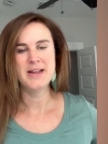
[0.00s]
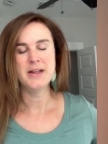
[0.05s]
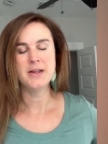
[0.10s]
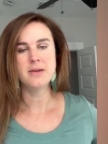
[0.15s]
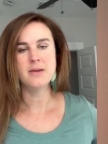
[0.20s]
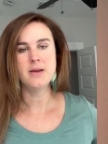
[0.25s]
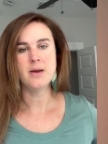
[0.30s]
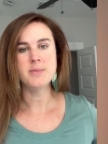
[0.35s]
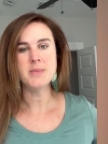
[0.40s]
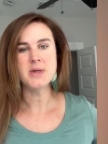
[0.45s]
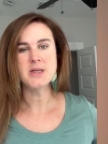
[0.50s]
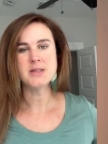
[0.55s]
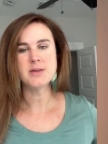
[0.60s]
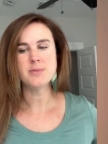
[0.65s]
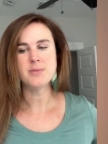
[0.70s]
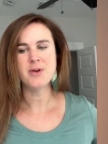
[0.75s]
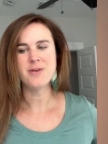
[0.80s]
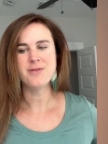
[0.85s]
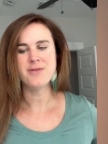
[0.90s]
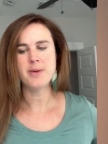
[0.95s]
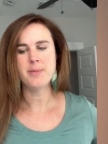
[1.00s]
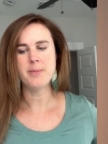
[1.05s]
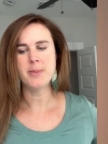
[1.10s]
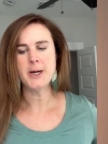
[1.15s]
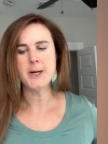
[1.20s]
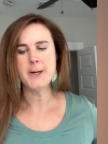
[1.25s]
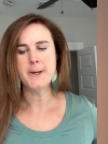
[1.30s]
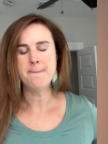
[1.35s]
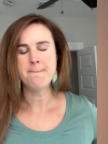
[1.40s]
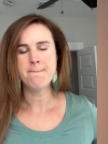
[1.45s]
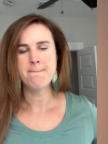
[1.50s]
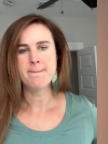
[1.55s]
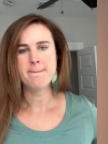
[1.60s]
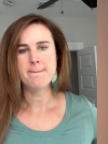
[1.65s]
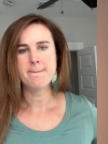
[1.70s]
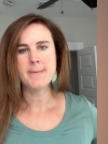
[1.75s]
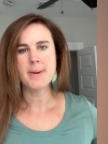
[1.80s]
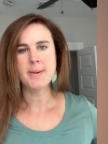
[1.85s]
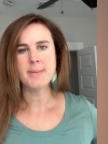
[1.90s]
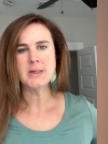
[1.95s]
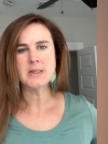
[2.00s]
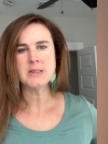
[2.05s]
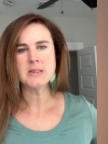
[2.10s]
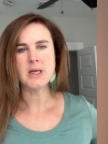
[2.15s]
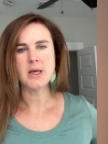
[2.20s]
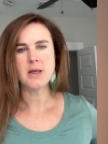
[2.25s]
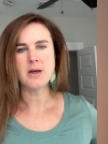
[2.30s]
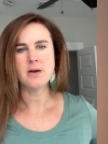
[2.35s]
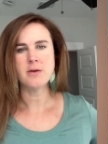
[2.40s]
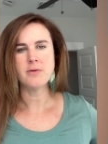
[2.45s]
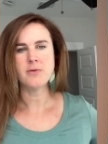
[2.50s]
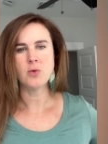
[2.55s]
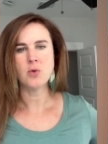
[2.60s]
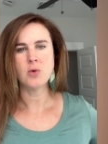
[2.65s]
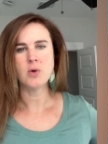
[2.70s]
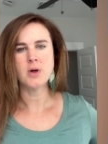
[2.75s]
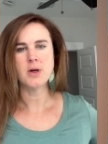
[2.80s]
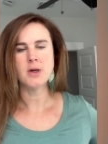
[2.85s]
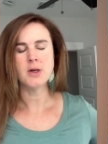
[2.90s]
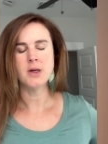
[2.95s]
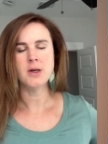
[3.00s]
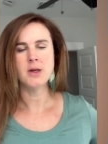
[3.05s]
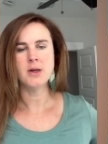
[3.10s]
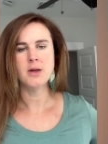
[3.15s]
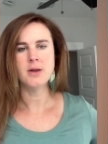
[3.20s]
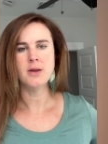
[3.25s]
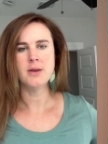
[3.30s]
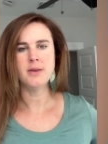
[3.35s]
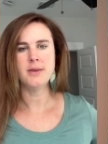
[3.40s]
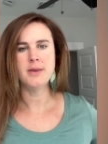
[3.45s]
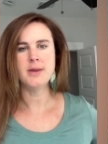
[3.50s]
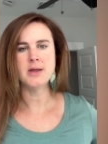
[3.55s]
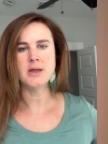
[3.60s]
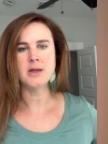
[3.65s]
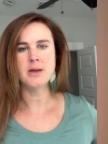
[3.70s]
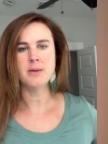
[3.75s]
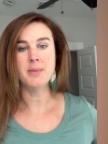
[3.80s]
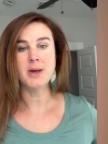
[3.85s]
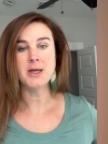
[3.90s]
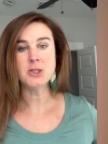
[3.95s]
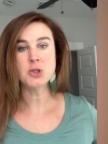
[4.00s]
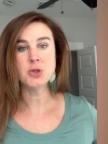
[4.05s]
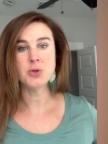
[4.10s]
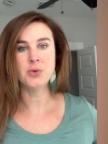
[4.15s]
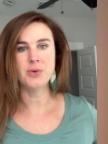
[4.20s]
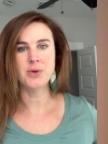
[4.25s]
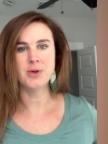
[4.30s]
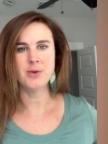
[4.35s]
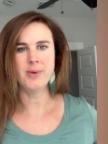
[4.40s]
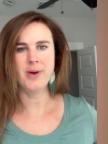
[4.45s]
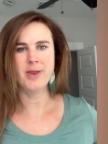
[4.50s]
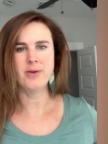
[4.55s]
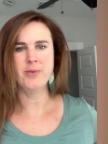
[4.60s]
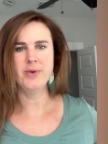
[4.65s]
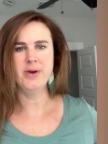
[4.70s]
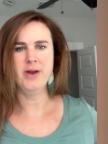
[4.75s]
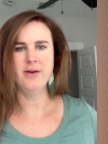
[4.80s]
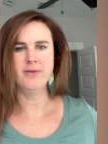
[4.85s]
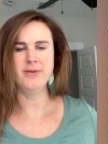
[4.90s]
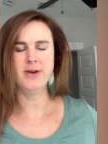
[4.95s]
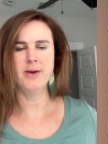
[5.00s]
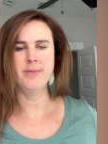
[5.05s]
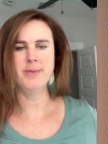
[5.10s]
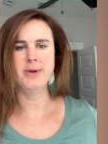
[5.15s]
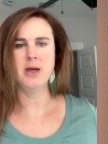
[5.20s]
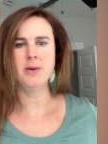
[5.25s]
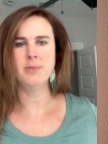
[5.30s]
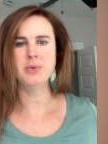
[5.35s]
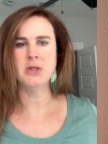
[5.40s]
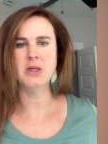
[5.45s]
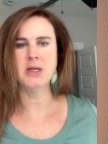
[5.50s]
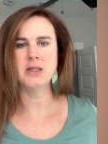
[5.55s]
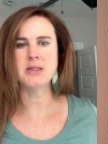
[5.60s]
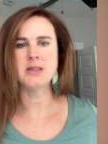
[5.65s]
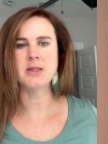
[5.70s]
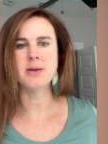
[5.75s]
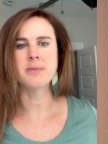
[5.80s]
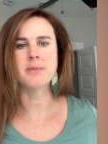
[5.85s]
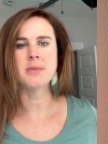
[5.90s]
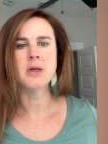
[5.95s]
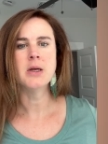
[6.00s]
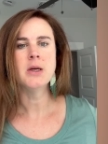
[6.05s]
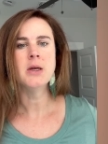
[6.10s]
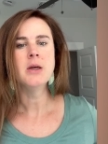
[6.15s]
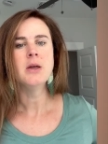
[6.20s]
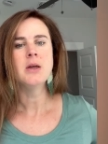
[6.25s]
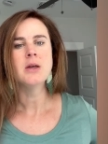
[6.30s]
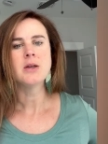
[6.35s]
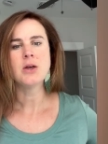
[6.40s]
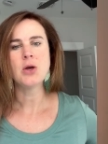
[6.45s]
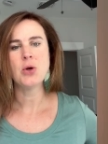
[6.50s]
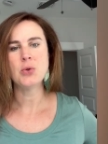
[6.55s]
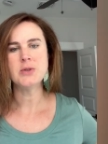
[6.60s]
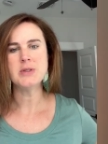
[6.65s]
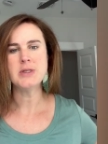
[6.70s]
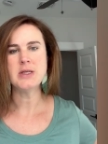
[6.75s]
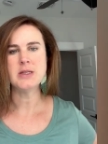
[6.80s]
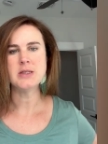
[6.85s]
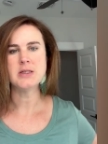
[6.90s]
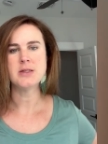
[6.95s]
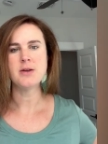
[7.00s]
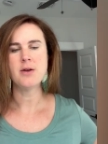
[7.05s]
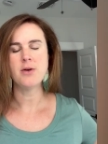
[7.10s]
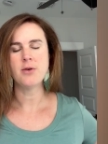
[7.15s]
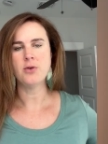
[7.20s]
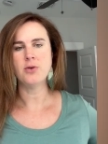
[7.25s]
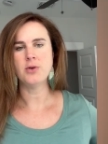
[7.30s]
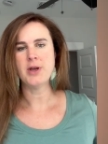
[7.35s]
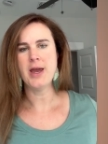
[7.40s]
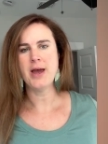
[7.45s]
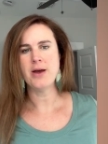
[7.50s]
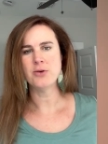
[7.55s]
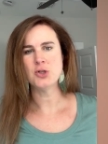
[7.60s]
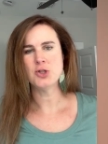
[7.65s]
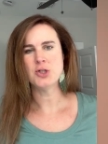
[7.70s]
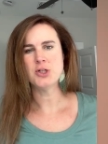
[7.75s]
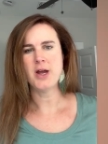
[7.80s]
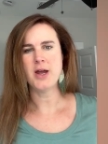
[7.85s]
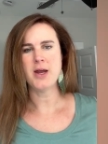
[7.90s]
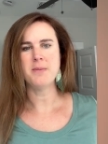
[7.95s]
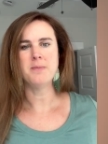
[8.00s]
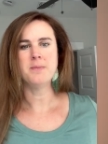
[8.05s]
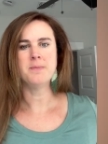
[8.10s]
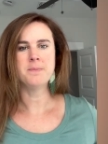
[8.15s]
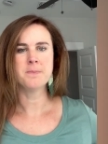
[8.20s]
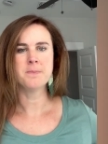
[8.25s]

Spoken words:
Love me some November. I'm excited for the much cooler weather we have coming up. Get some cozy, snuggle couch time.